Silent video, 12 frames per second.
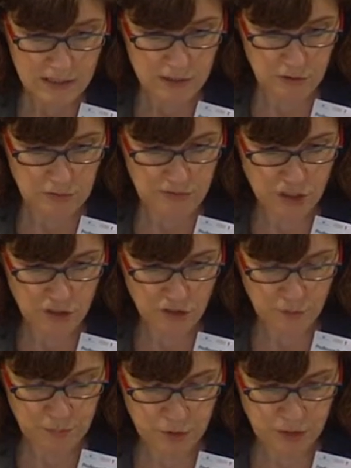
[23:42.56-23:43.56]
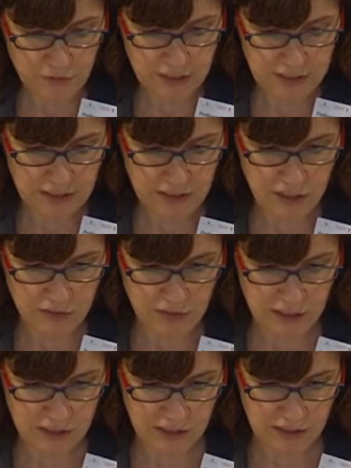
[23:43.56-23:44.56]
The revision of previous
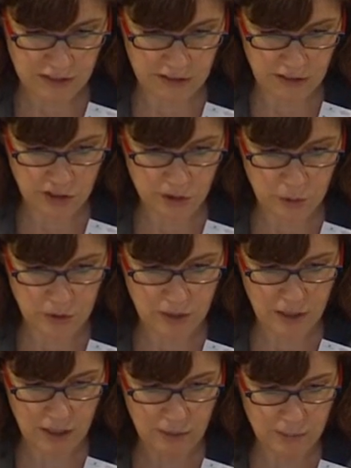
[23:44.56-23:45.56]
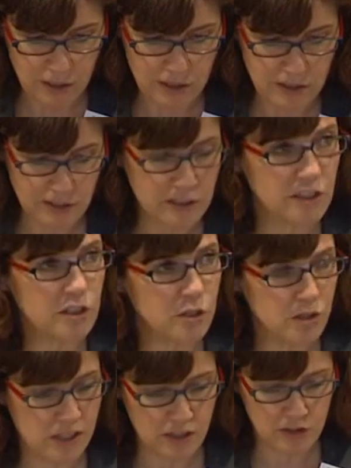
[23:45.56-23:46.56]
activities and its shortcomings and the
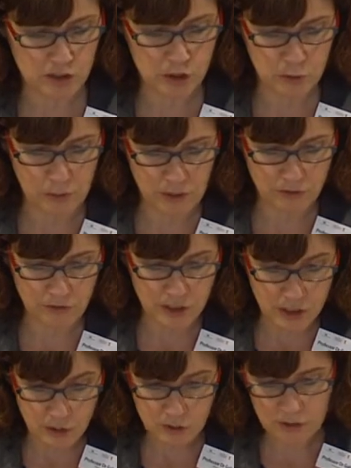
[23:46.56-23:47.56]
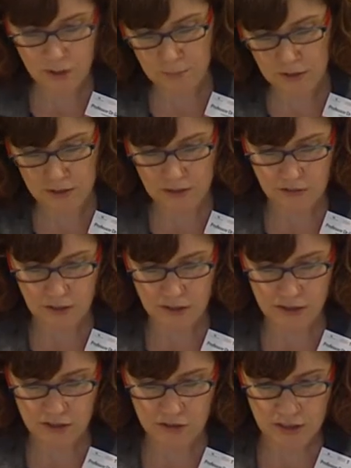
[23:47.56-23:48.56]
2012 new
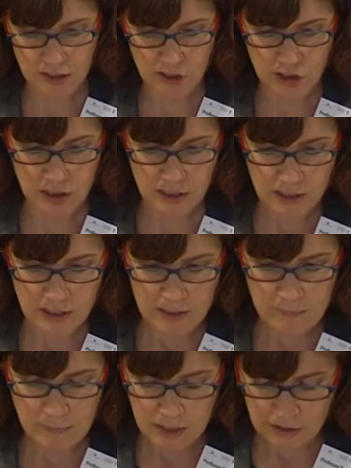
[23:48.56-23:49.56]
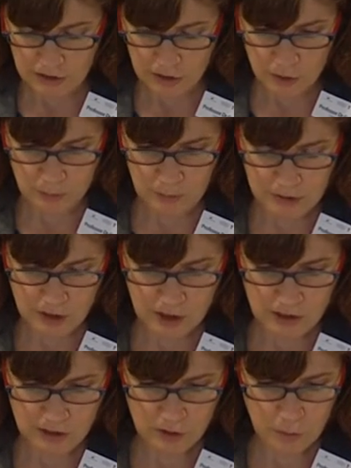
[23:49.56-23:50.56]
subsidiarity strategy need to be
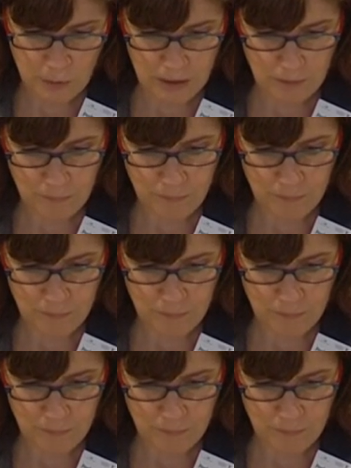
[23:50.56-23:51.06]
mentioned as well.